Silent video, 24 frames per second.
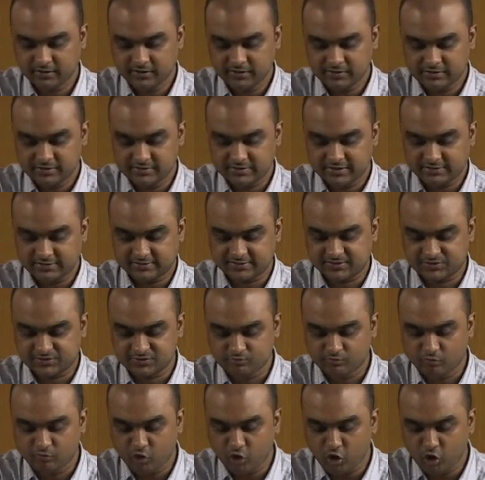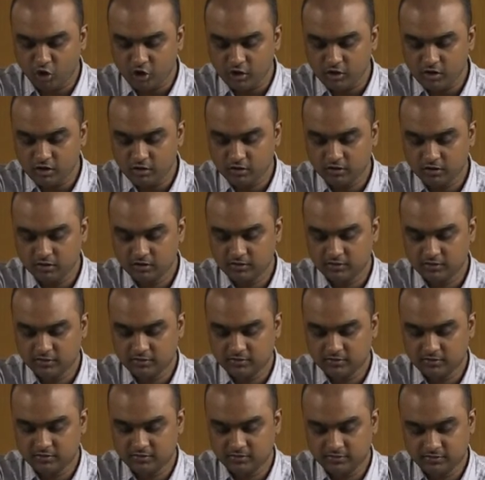that small
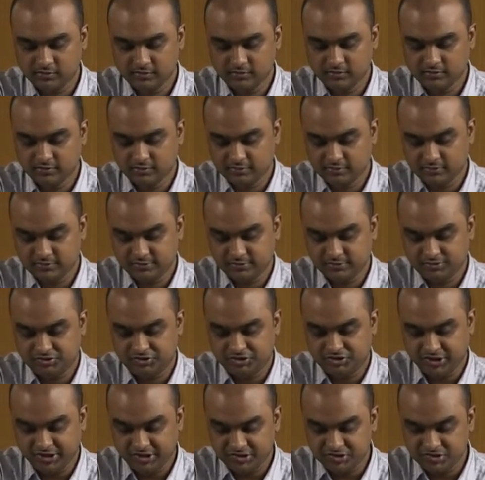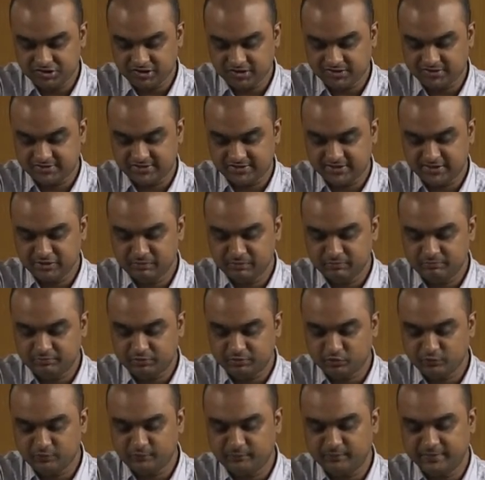changes and
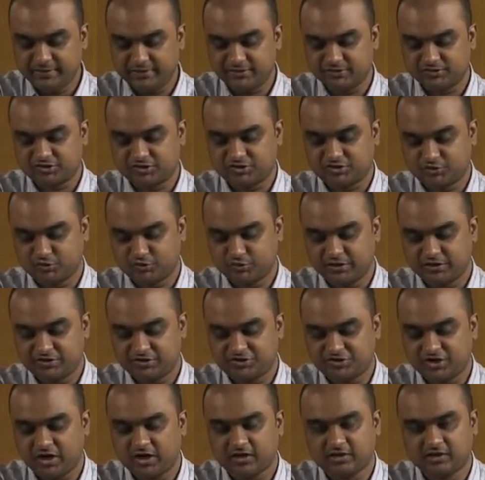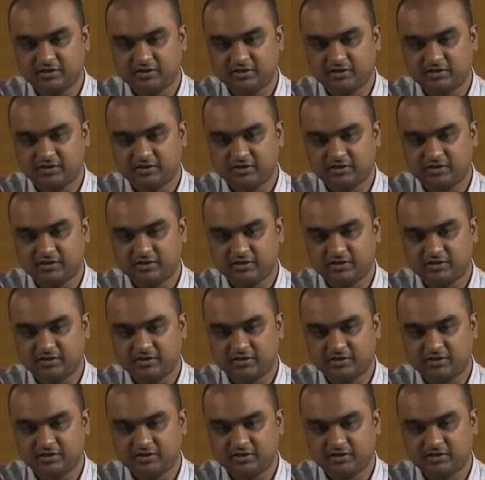improvements to the drug